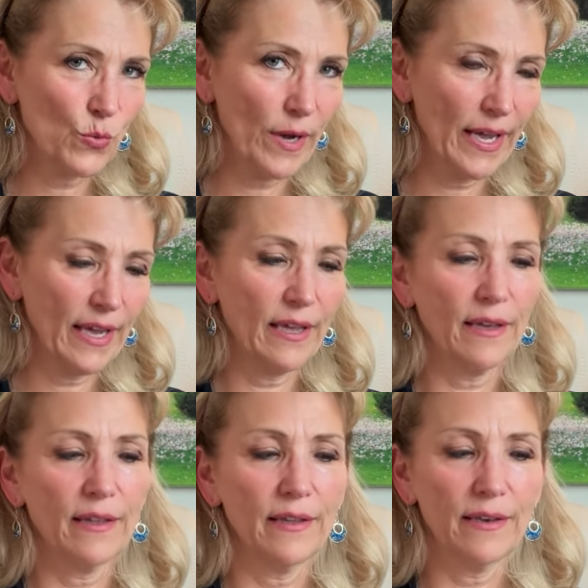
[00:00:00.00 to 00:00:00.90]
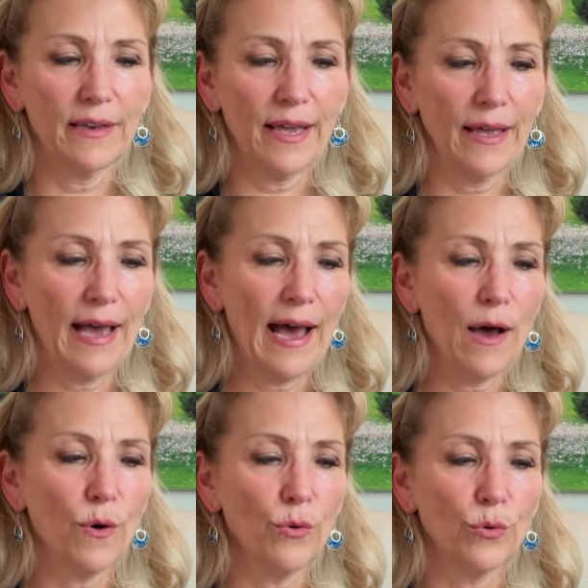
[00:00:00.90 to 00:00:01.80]
way? And
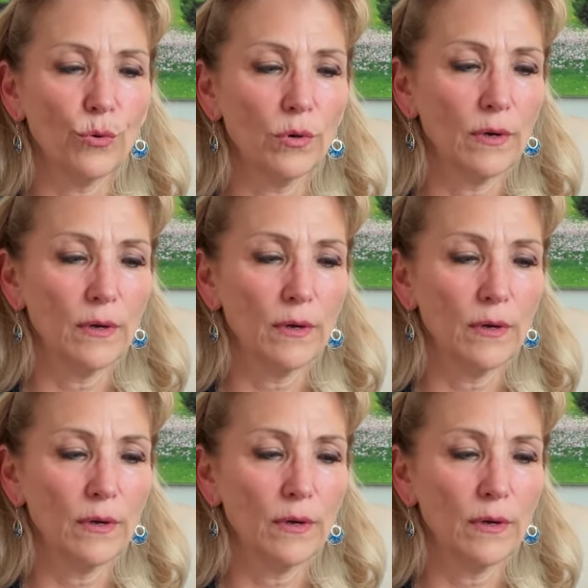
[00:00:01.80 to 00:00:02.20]
how,